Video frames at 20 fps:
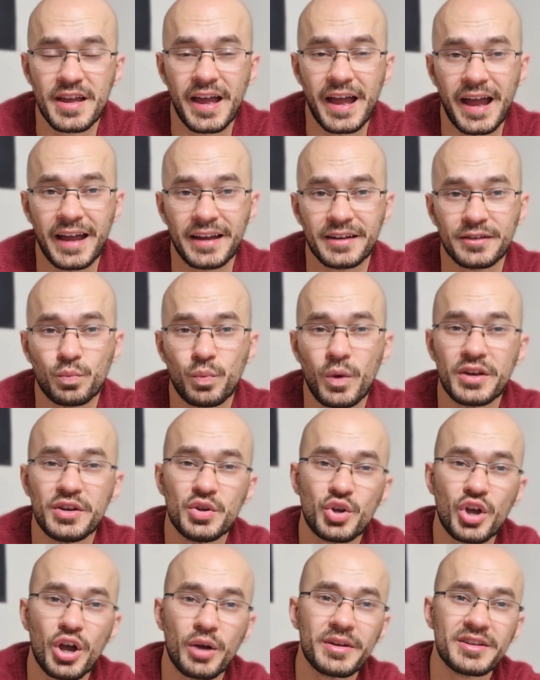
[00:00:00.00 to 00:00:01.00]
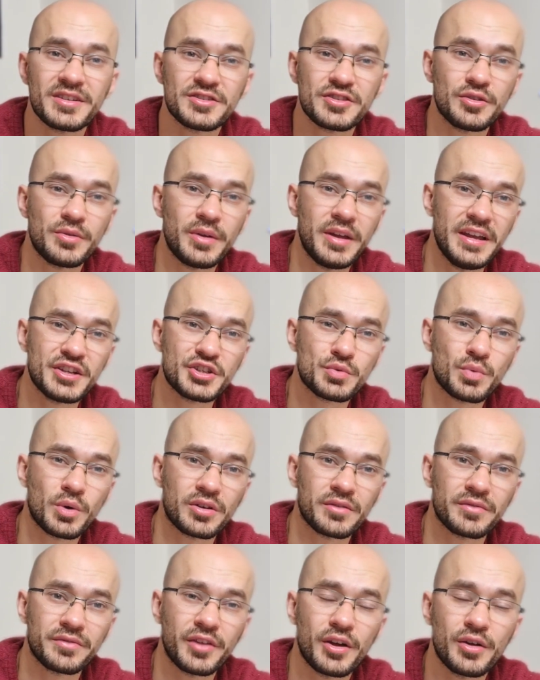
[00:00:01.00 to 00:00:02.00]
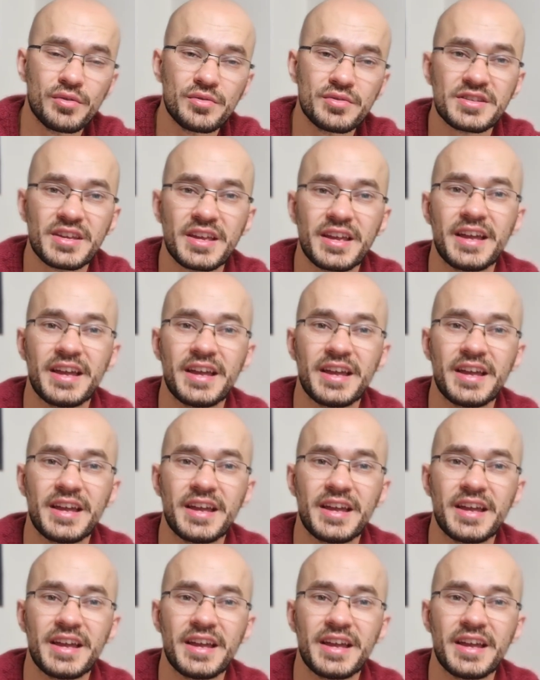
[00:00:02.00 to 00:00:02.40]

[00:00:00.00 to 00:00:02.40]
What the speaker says: And when you go into each one of those,